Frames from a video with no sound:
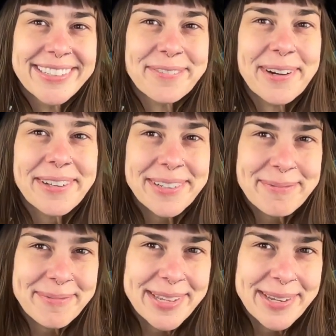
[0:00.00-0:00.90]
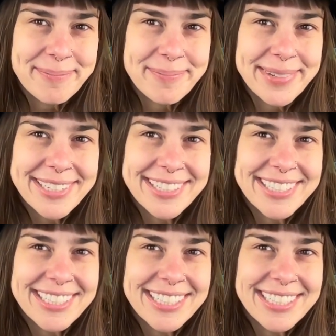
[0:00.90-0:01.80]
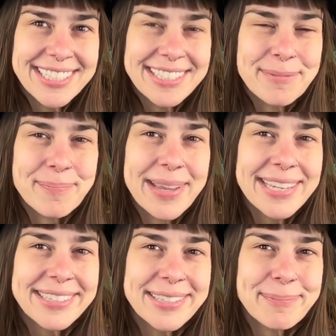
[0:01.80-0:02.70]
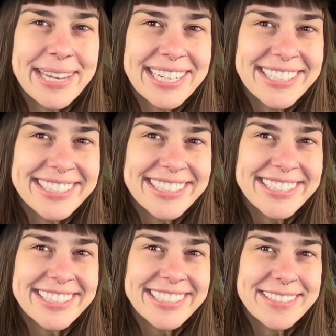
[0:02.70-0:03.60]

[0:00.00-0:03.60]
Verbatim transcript: Welcome them. Make space.